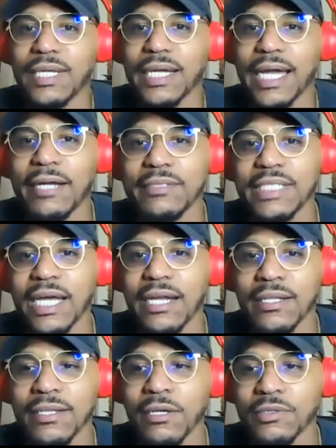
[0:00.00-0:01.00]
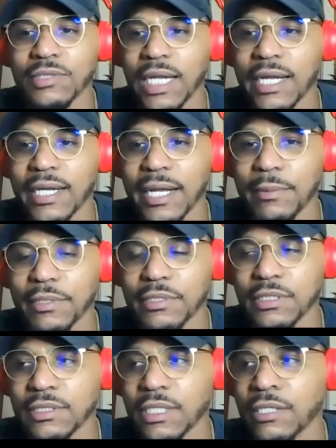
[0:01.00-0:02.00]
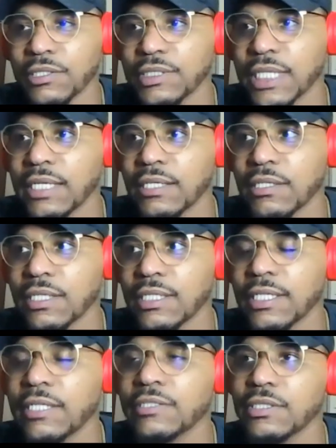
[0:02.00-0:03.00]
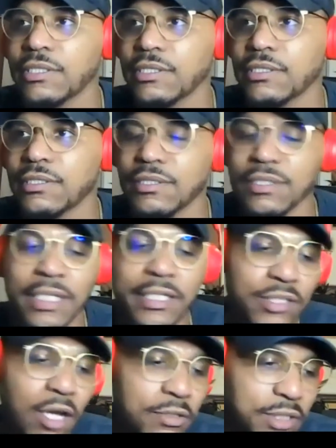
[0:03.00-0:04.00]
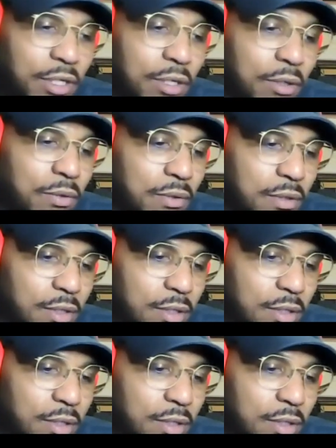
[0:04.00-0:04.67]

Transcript: like, outside of those dynamics, just understanding that there's also